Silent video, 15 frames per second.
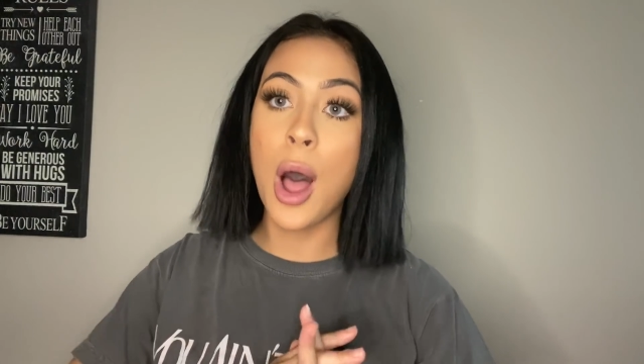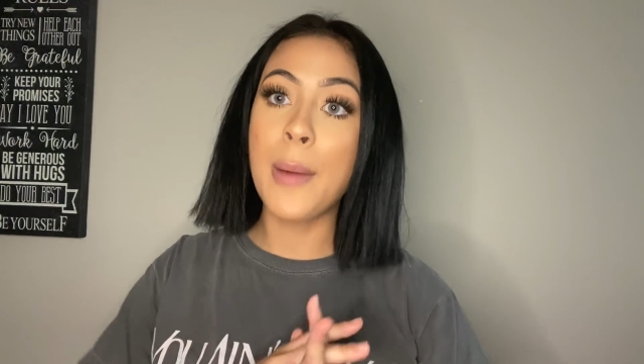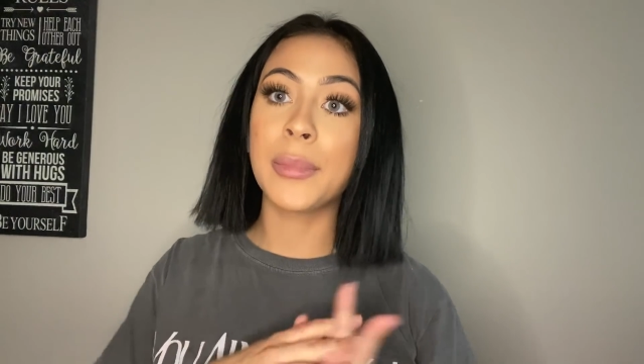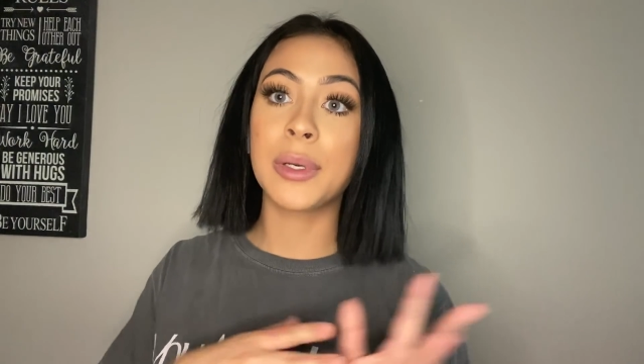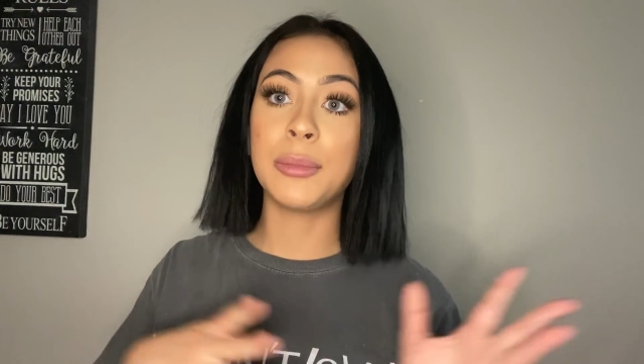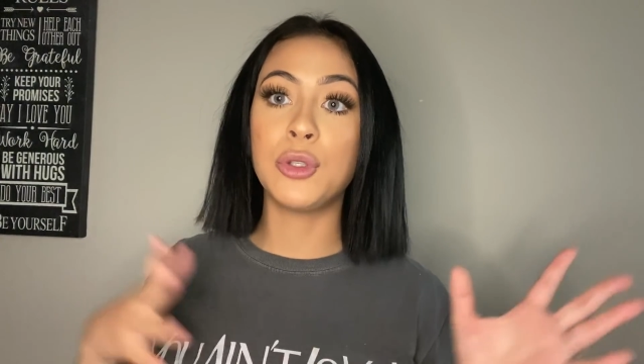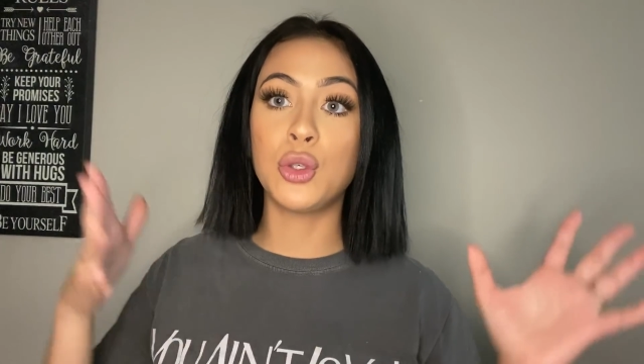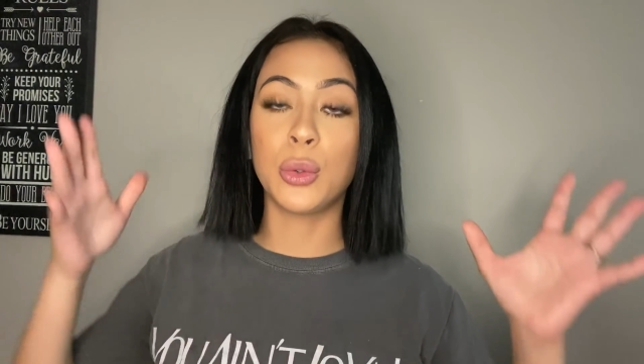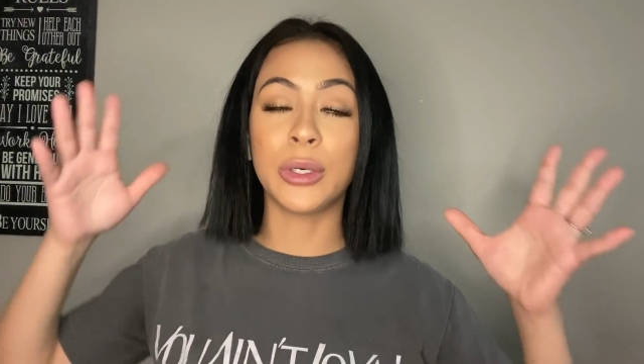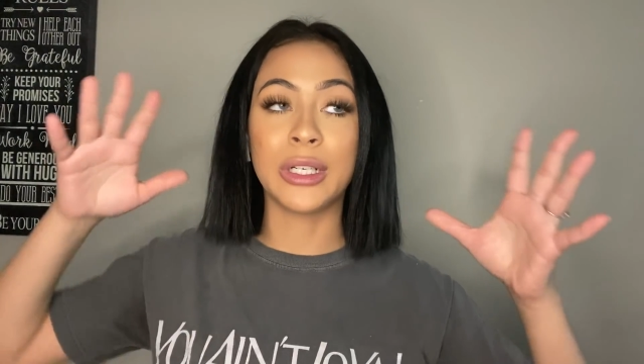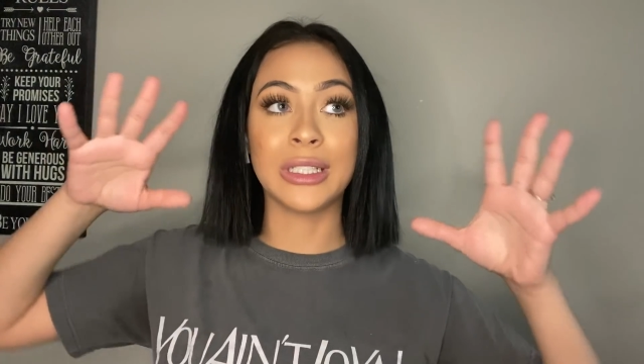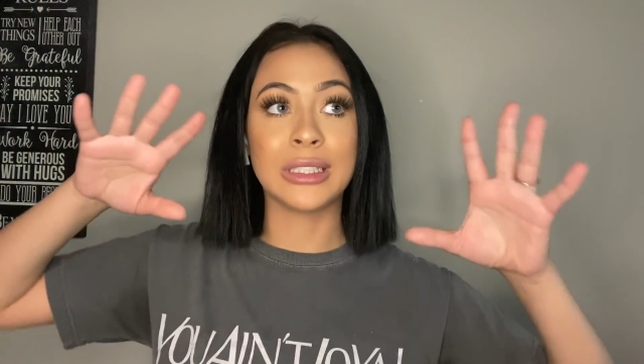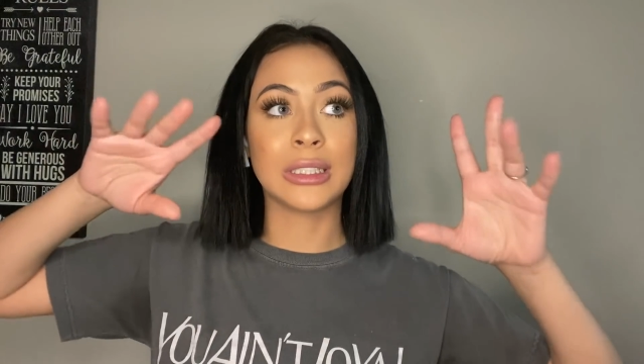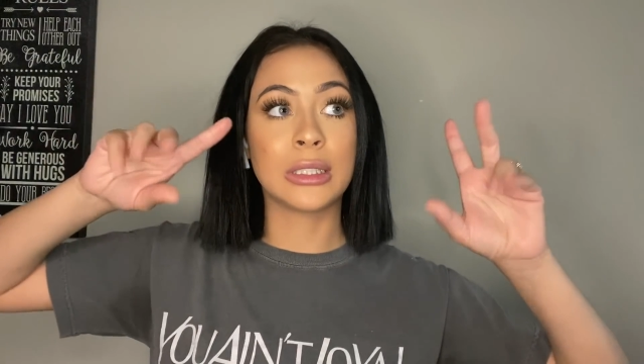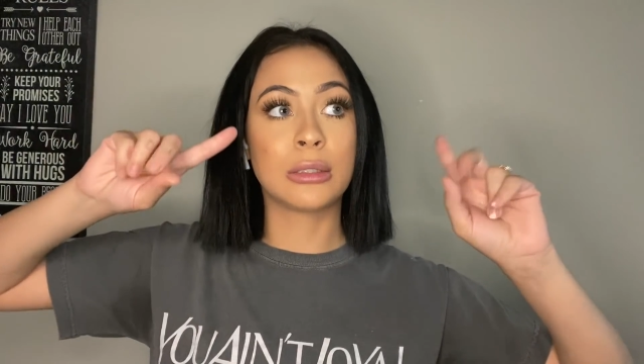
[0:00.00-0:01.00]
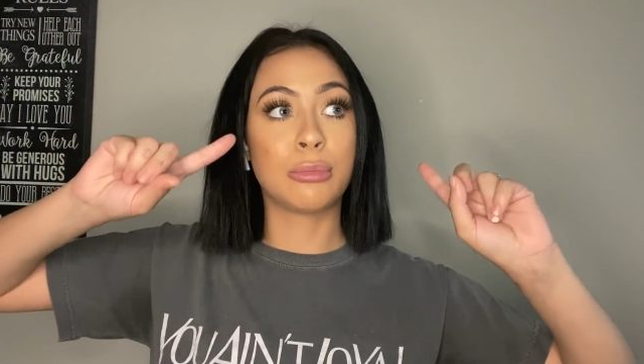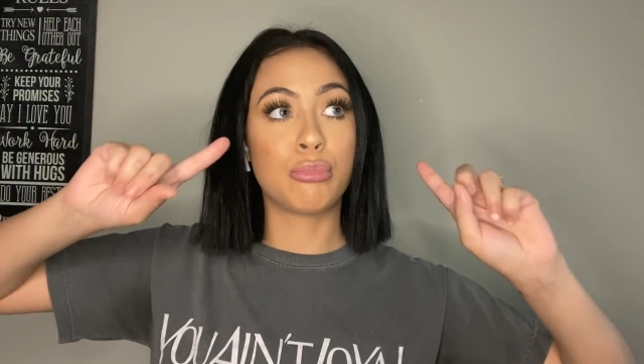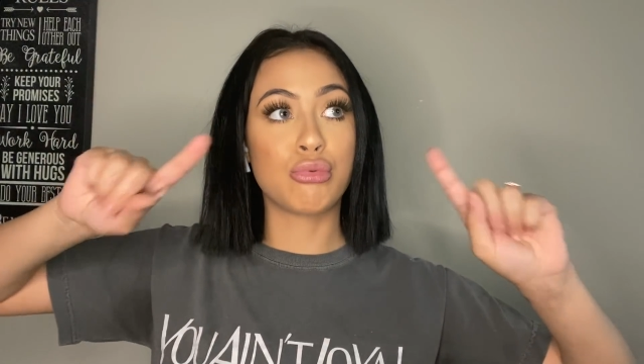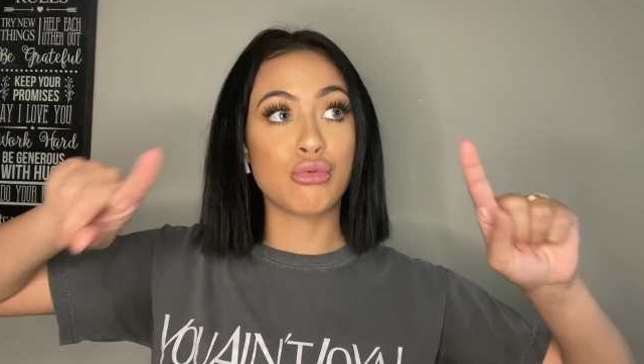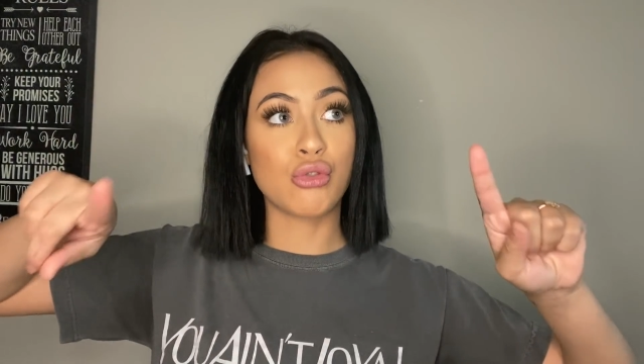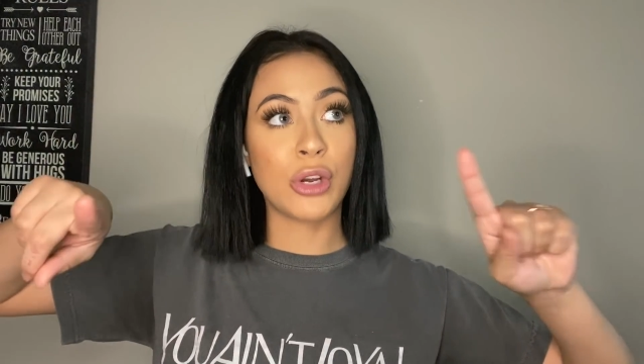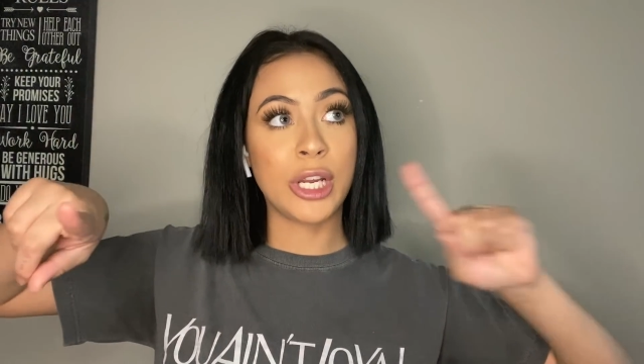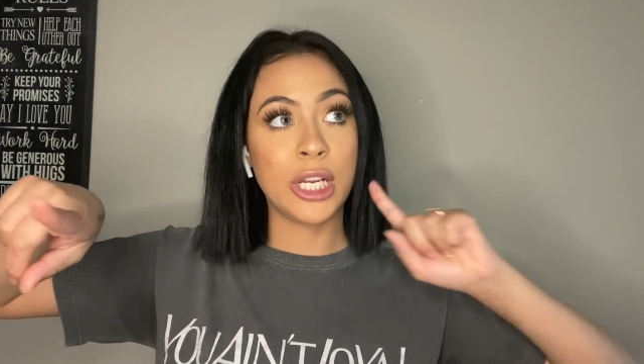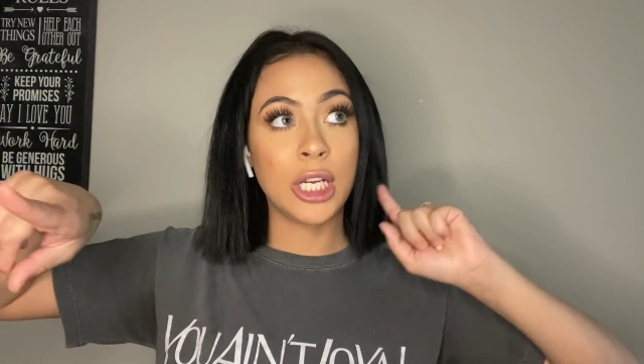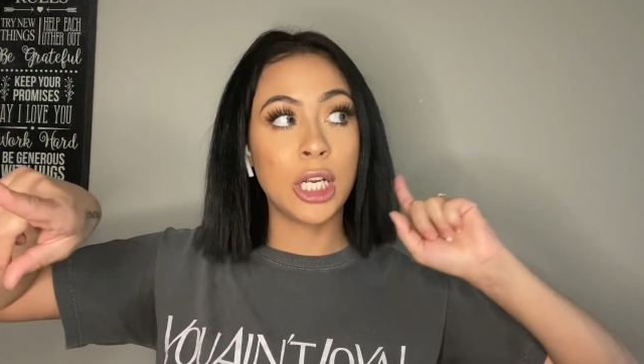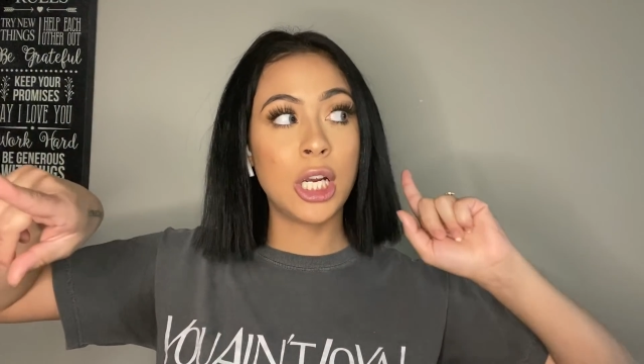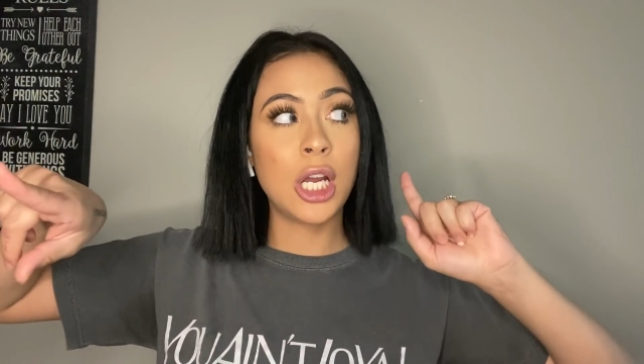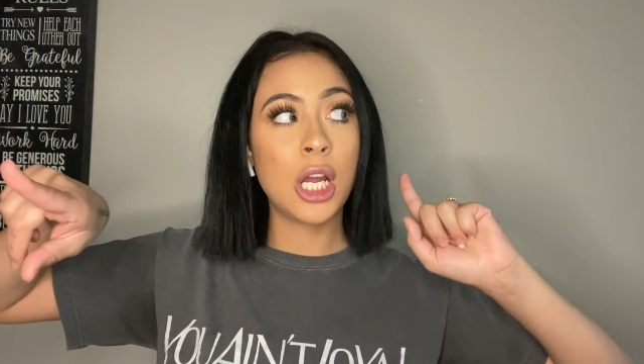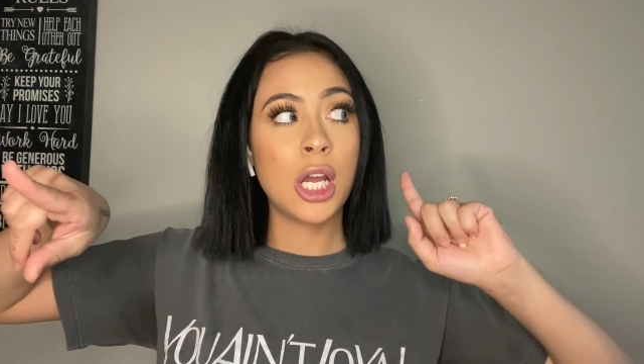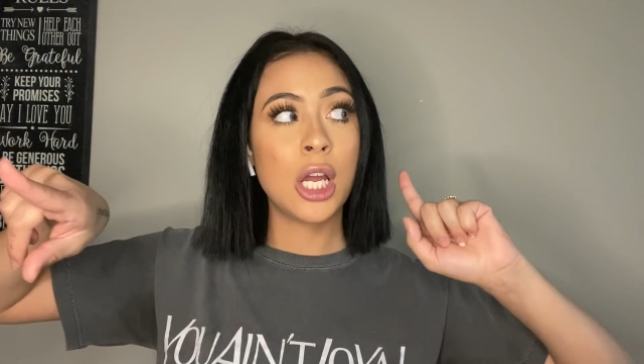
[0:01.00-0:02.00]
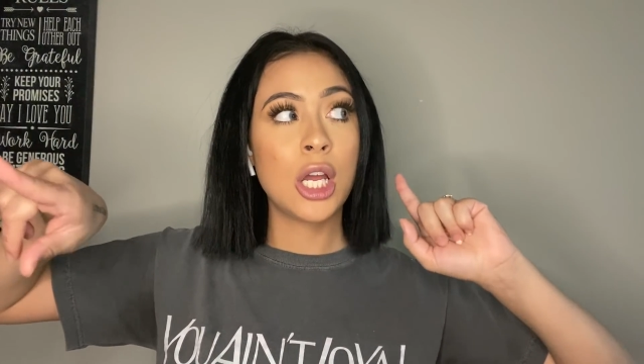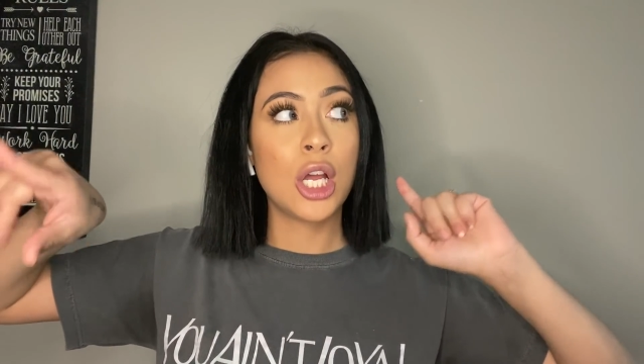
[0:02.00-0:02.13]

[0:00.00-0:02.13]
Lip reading: I'm gonna be doing a spring